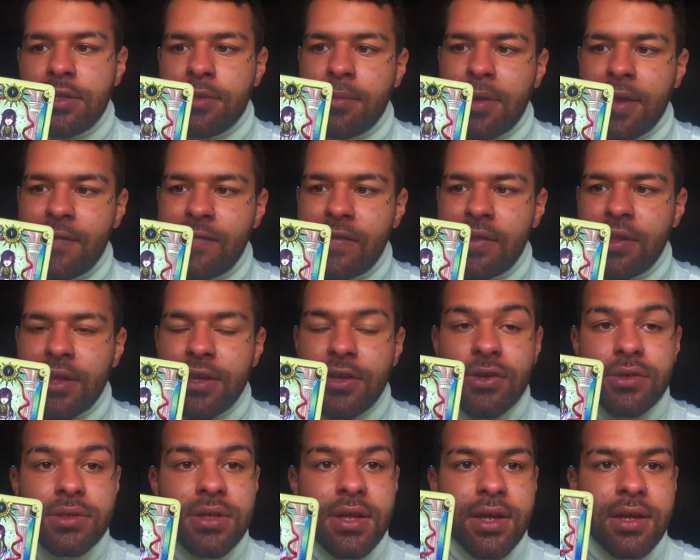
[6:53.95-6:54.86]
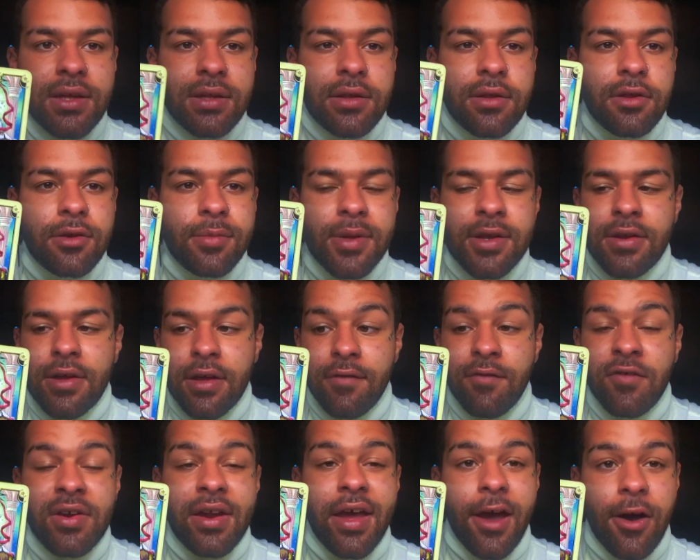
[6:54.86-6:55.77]
You may feel like you're like a little bit of
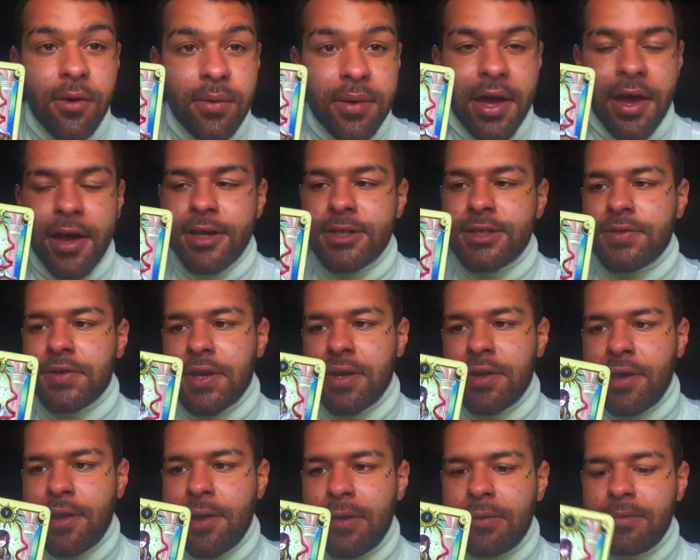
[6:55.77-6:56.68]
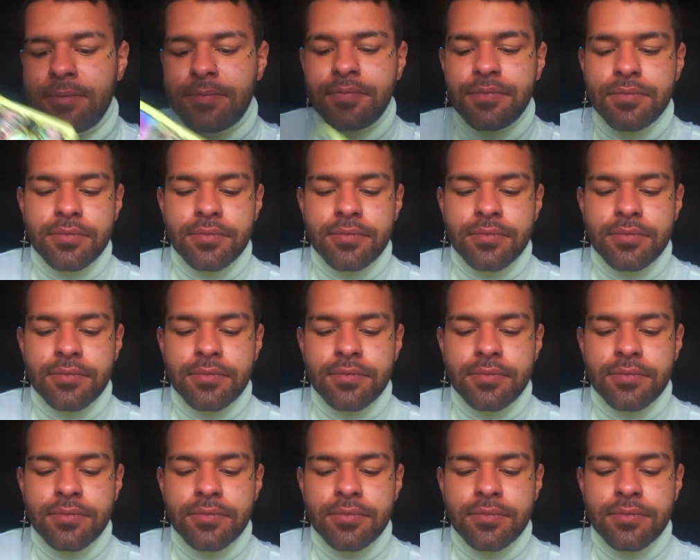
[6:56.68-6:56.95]
an outcast right now,